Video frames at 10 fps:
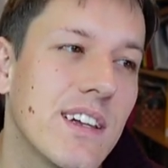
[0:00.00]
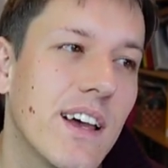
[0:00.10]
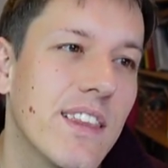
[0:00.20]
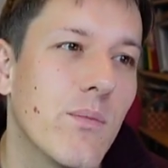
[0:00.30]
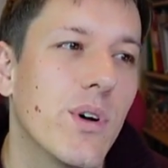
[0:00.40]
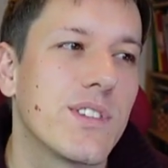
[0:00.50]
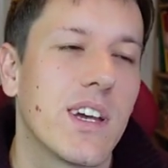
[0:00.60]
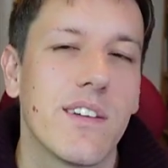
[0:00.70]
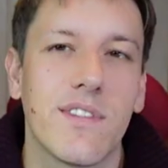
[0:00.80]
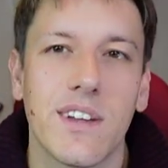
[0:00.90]
and then once
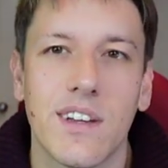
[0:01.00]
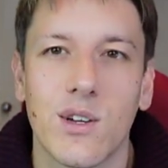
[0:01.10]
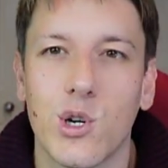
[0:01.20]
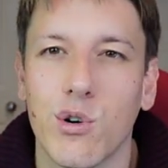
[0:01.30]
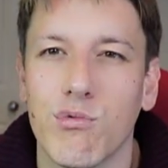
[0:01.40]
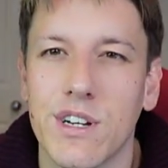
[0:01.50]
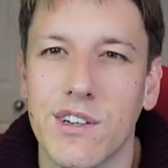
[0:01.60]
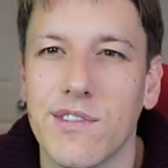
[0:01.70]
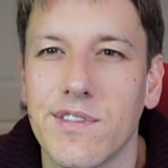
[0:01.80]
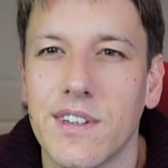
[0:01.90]
I've got rid
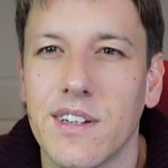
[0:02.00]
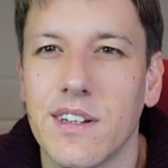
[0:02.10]
of